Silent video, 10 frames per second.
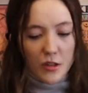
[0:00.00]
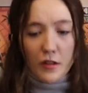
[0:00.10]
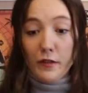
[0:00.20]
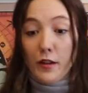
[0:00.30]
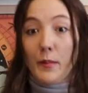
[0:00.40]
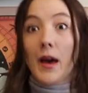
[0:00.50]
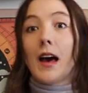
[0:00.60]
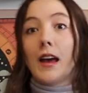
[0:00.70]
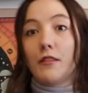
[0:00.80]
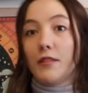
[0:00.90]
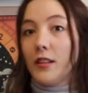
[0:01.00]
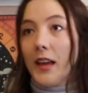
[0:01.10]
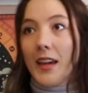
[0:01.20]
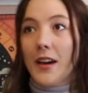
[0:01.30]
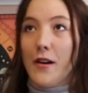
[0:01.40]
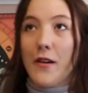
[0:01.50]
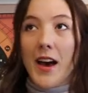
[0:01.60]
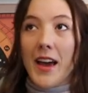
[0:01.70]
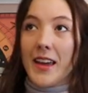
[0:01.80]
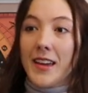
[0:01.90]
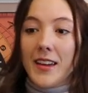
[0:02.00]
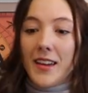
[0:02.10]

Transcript: don't feel bad if you're like, oh,